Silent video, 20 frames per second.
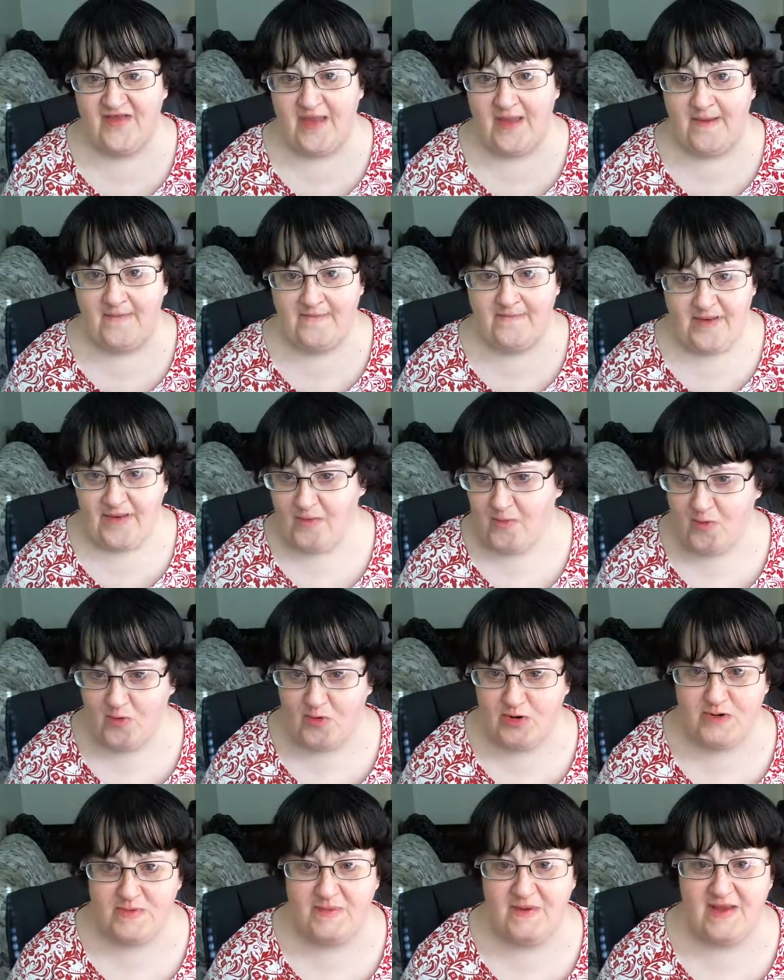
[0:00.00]
and be more
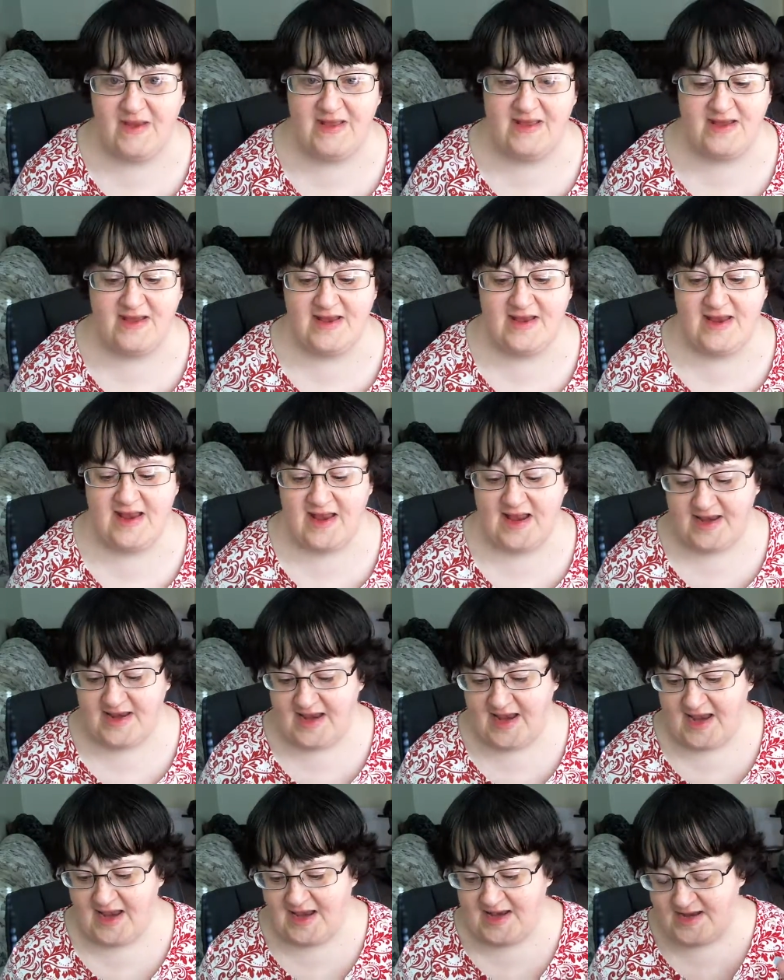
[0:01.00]
independent,
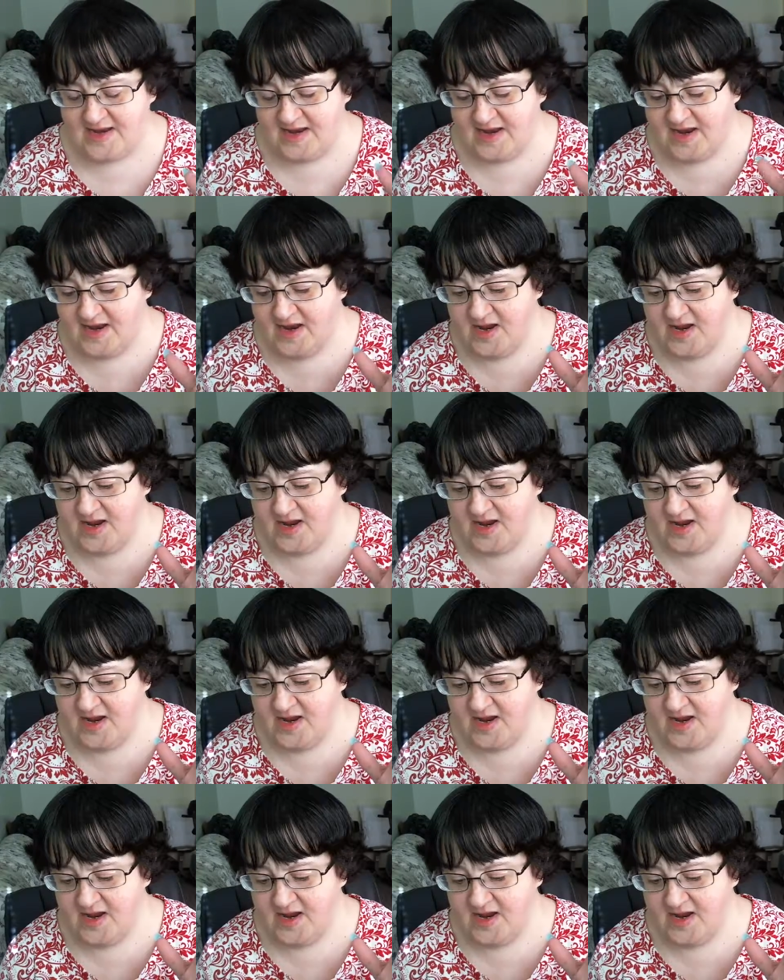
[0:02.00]
and